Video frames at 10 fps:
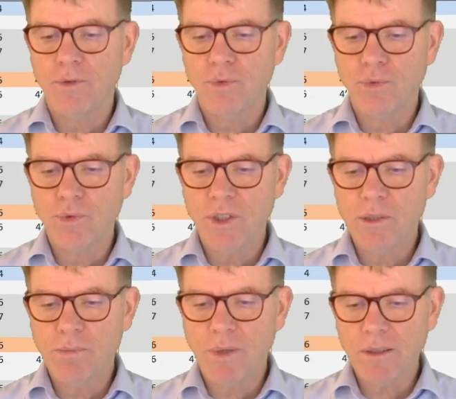to these
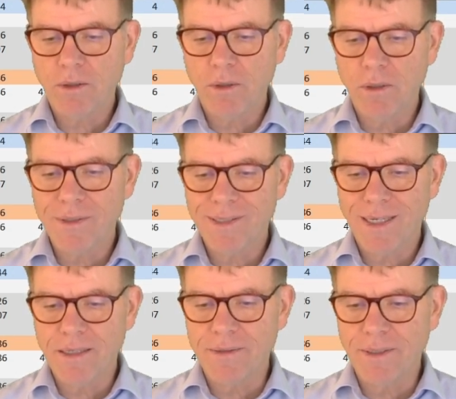particular
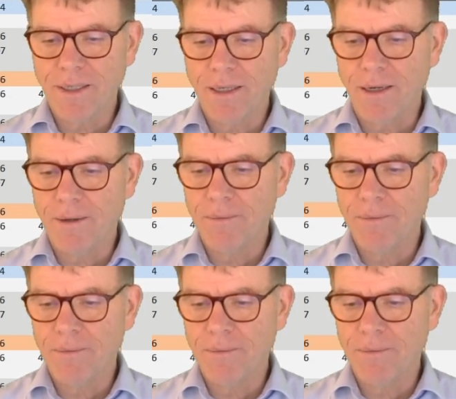cells here.